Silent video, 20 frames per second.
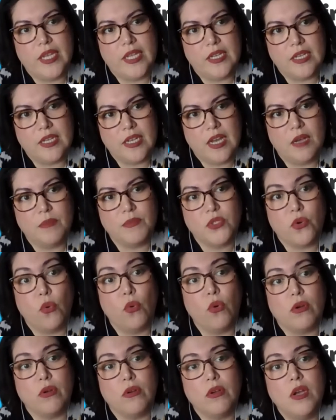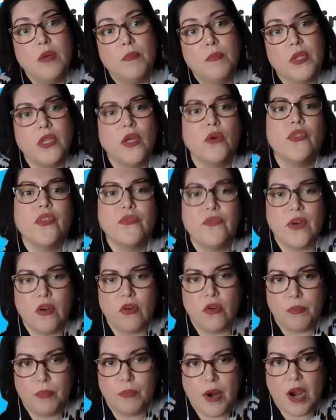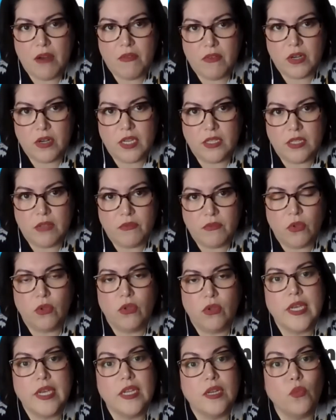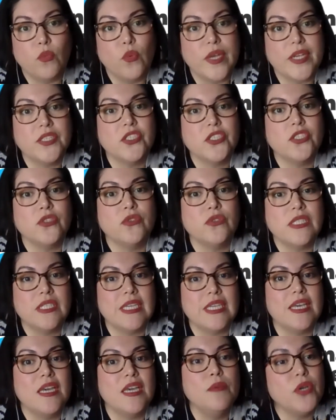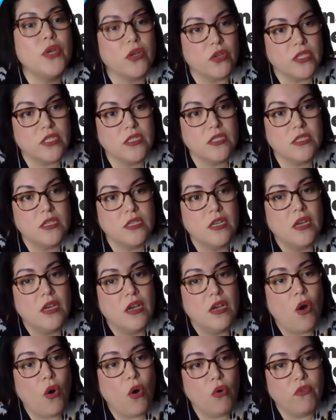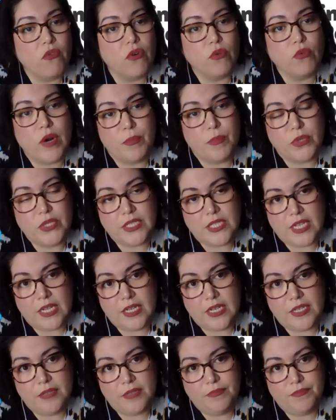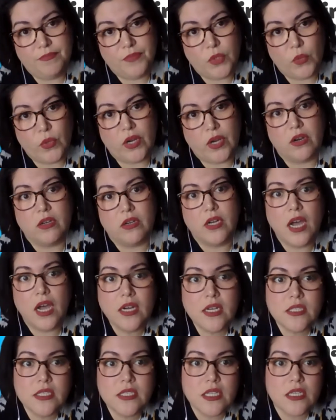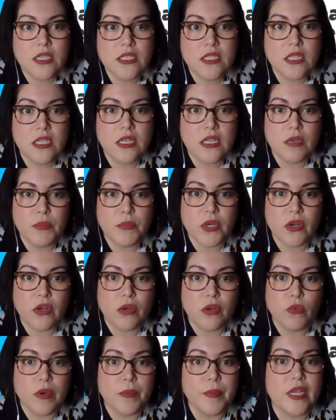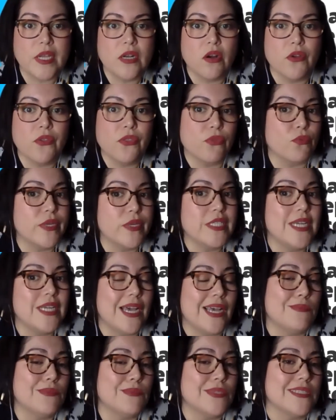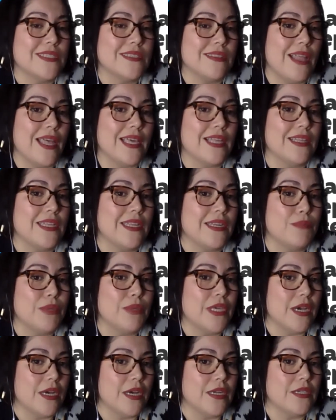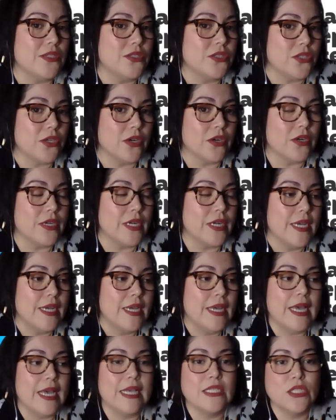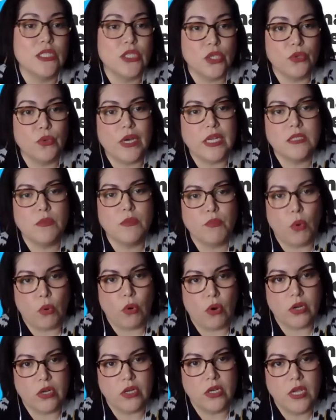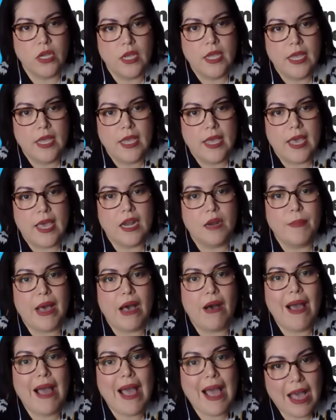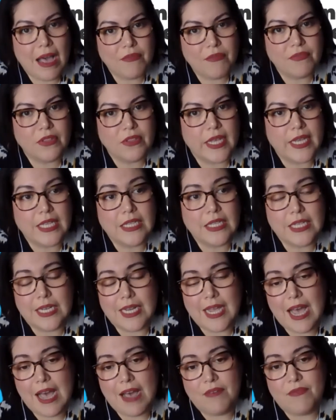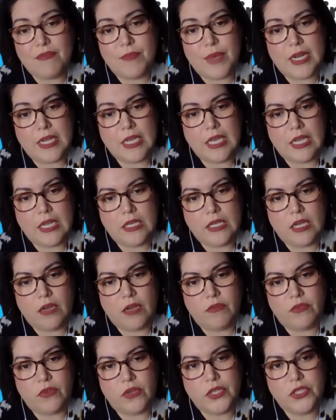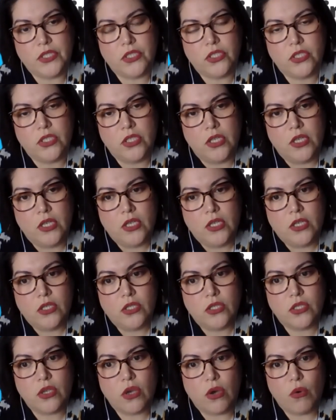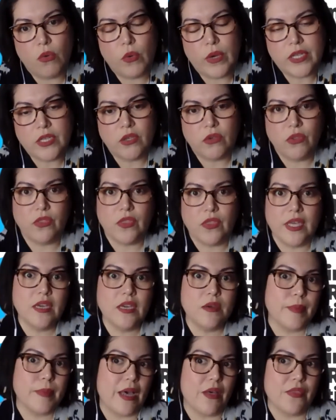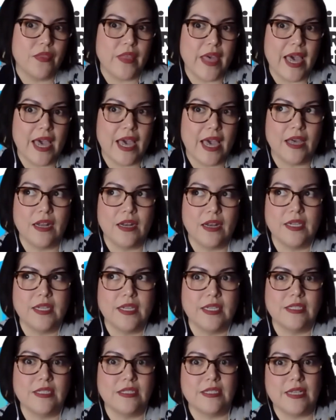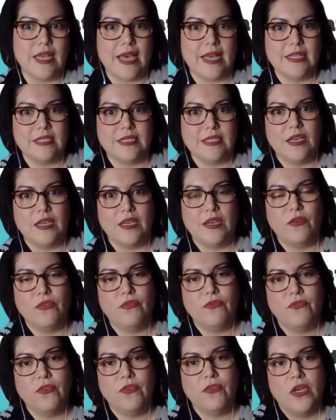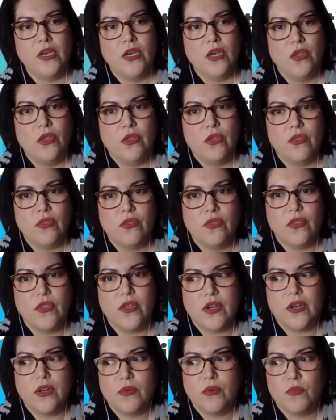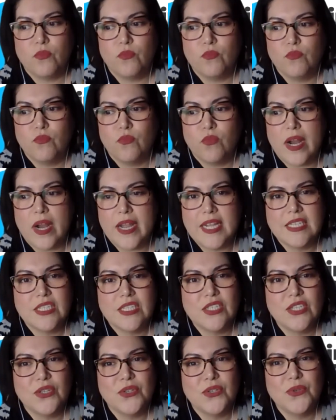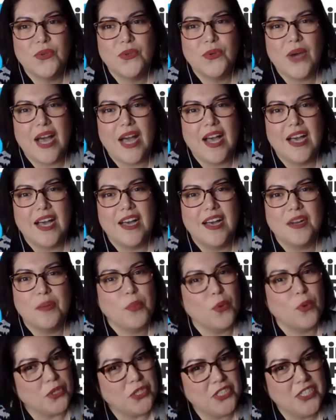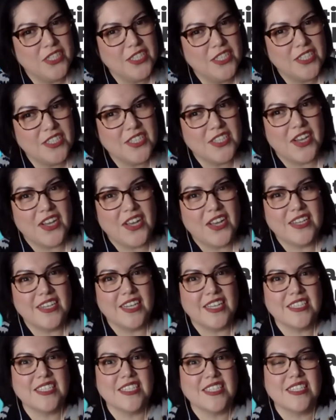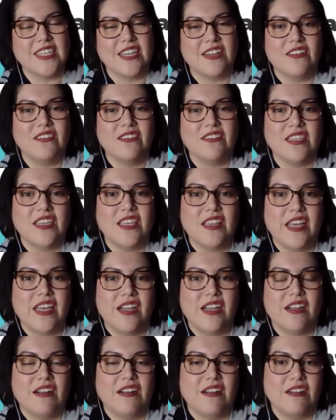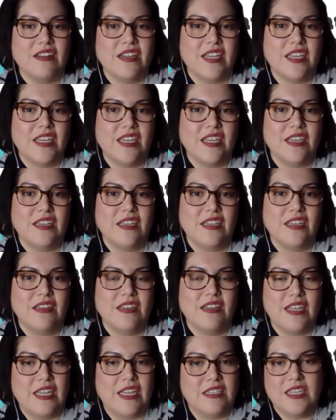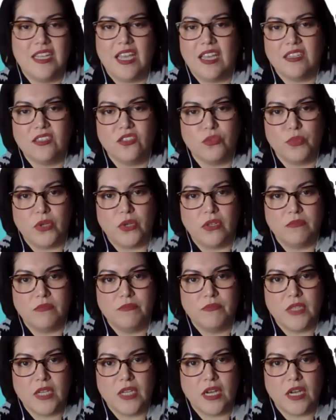incomes or below the federal poverty level, in which you see immigrants overrepresented, where non-citizen immigrant women are 3 times as likely to be uninsured as US born, and about half likely to have Medicaid coverage. So when you think about that, it's as if the right to an abortion is not necessarily there in intangible,